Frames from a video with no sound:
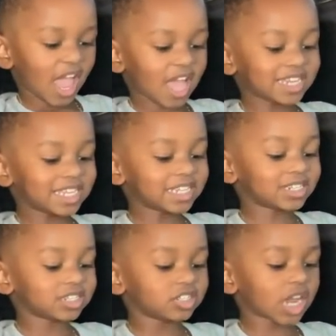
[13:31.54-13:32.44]
I need a
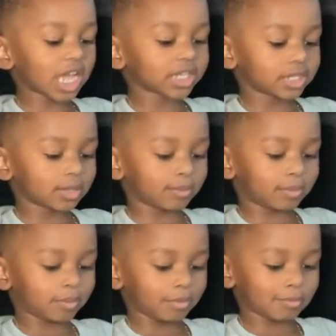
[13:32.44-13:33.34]
jacket.
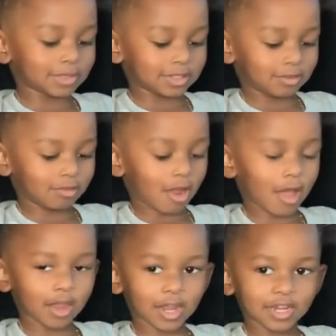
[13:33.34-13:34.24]

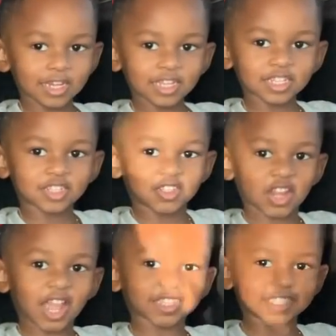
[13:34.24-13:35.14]
I need a
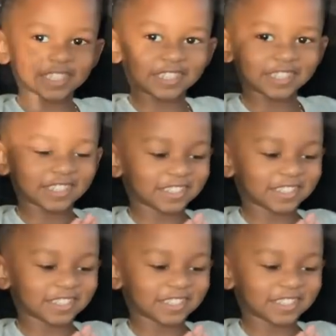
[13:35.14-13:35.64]
jacket.